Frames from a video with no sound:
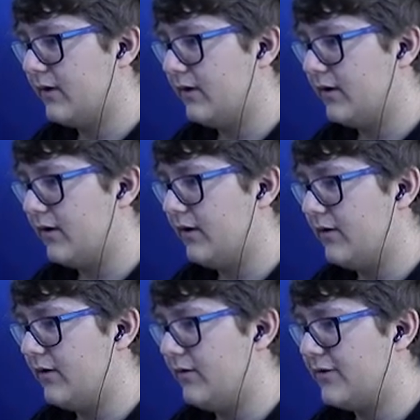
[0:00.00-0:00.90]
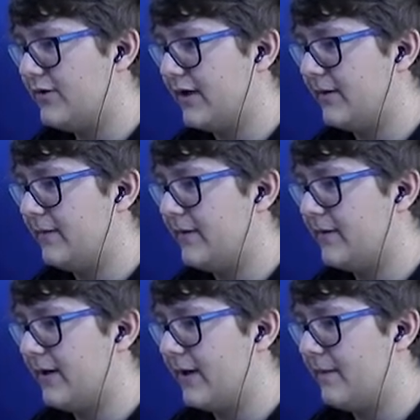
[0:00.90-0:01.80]
Oh, shit.
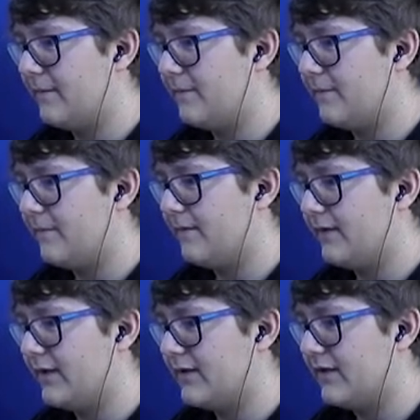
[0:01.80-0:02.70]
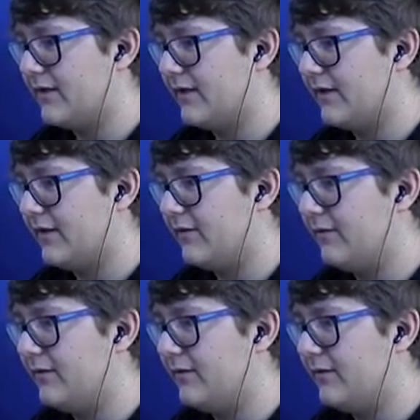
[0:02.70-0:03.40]
Okay. That's not good. Oh.